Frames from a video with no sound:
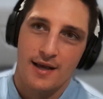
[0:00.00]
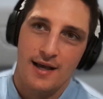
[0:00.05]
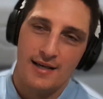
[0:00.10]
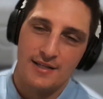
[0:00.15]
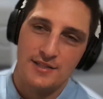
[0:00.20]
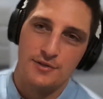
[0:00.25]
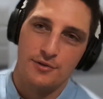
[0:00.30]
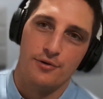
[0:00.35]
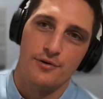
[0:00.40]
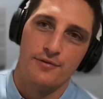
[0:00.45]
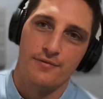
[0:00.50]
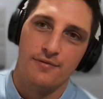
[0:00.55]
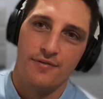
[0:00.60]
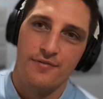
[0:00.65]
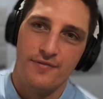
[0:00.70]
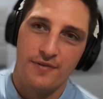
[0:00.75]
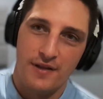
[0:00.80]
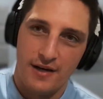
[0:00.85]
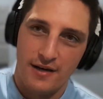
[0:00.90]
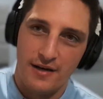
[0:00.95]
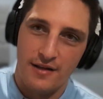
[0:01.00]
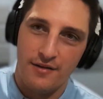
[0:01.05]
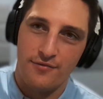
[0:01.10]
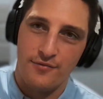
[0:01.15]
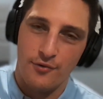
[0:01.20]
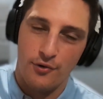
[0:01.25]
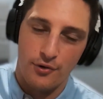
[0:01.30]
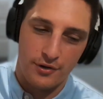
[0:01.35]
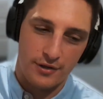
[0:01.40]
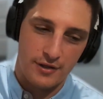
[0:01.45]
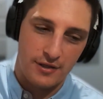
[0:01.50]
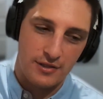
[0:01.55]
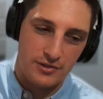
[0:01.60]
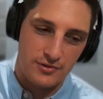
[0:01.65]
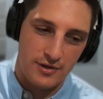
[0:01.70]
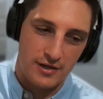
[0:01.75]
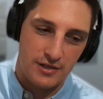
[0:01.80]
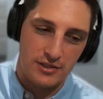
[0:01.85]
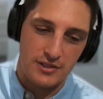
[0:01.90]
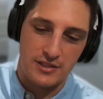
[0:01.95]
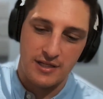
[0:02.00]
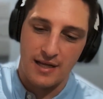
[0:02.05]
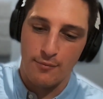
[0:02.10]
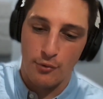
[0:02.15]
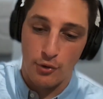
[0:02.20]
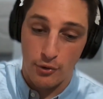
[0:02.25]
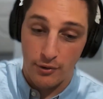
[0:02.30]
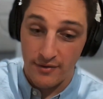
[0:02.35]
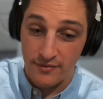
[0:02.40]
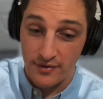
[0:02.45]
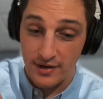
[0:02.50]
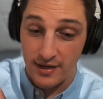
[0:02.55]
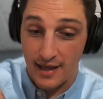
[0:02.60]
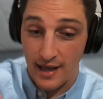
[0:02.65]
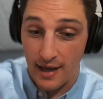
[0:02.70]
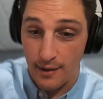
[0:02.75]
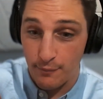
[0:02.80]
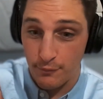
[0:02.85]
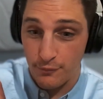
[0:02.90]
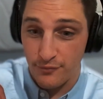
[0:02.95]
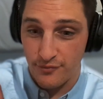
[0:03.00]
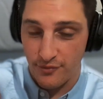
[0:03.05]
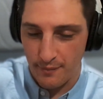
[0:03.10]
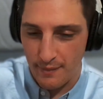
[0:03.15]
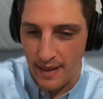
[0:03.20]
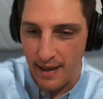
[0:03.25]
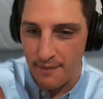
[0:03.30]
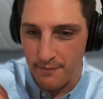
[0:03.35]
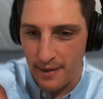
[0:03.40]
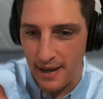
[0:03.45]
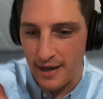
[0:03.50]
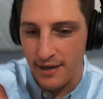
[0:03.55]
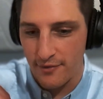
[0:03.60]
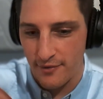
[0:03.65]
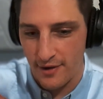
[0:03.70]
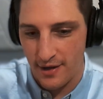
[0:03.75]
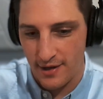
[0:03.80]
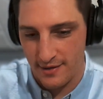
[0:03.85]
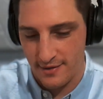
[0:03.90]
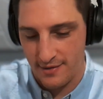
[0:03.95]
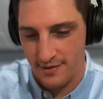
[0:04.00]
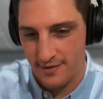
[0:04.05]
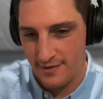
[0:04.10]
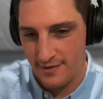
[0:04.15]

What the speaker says: a sort of affinity for the construction team or even come from that background?